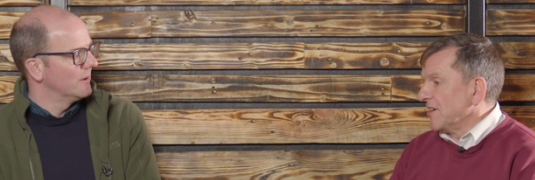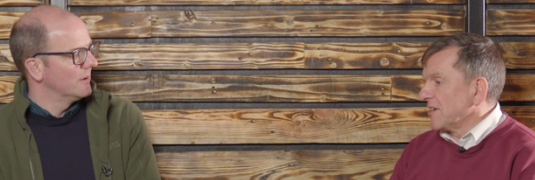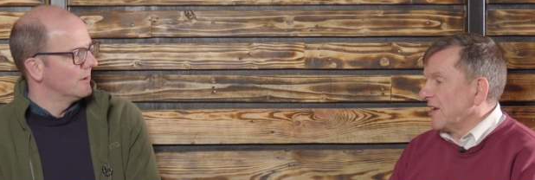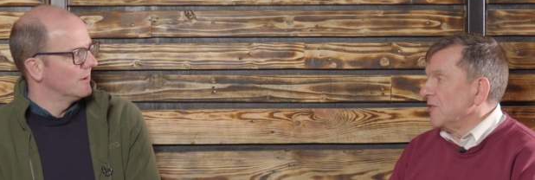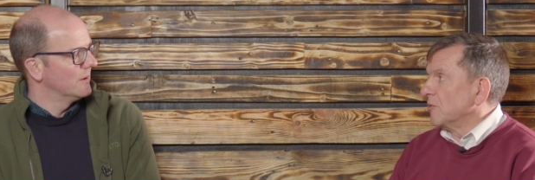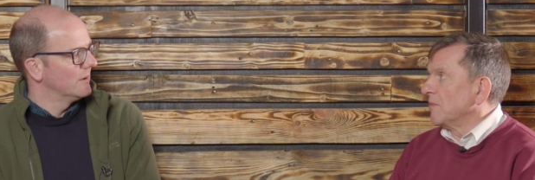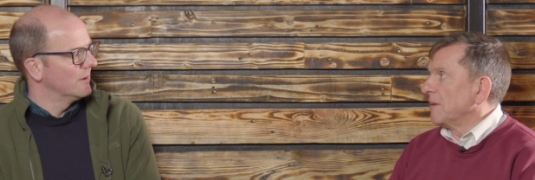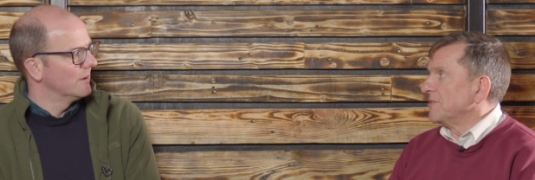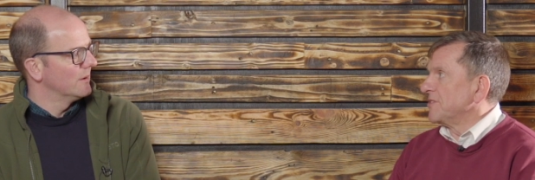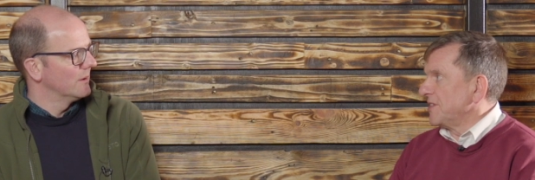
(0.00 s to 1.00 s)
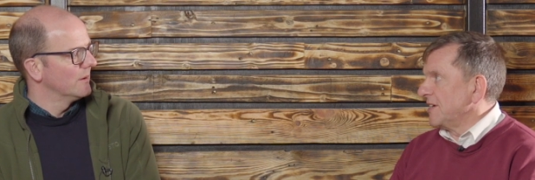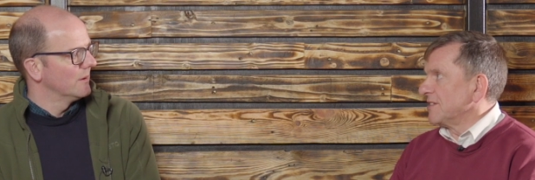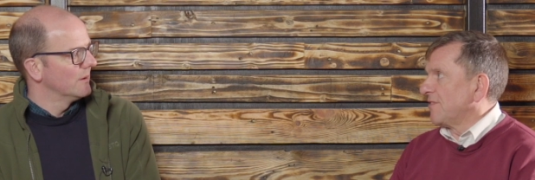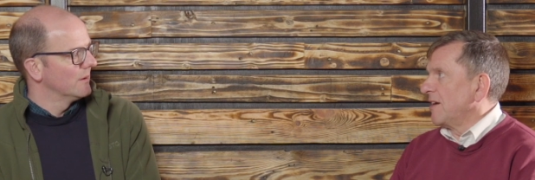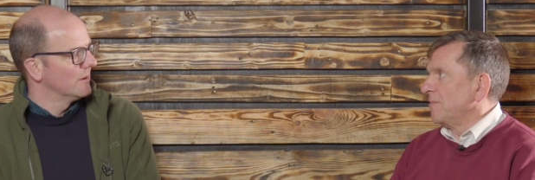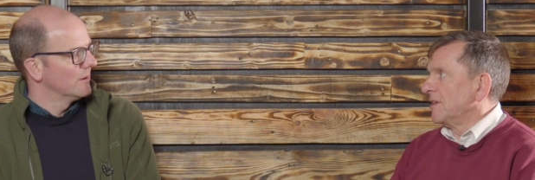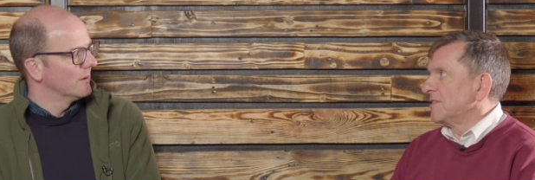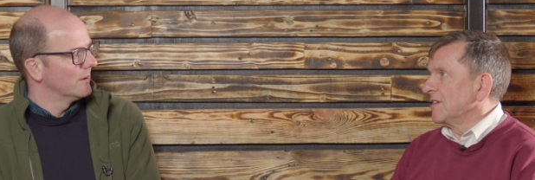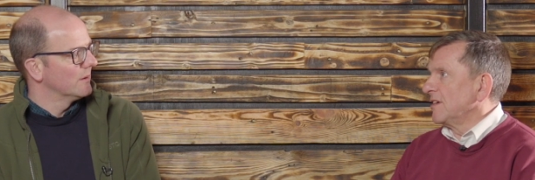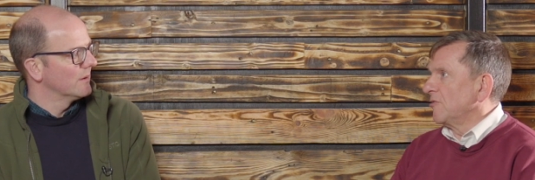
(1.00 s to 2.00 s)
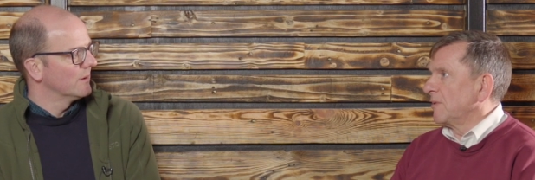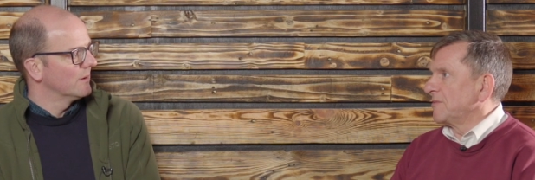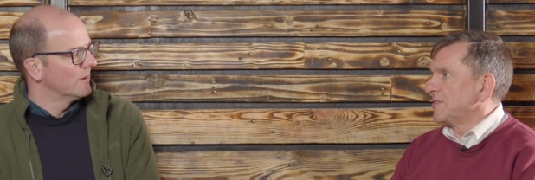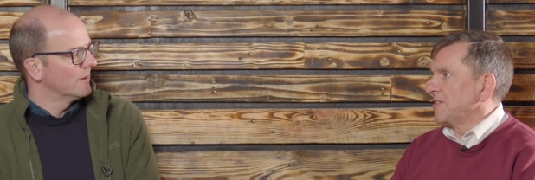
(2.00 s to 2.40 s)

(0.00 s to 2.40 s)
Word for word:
Speaker 1: it, and you will be able to see its viability. You'll be able to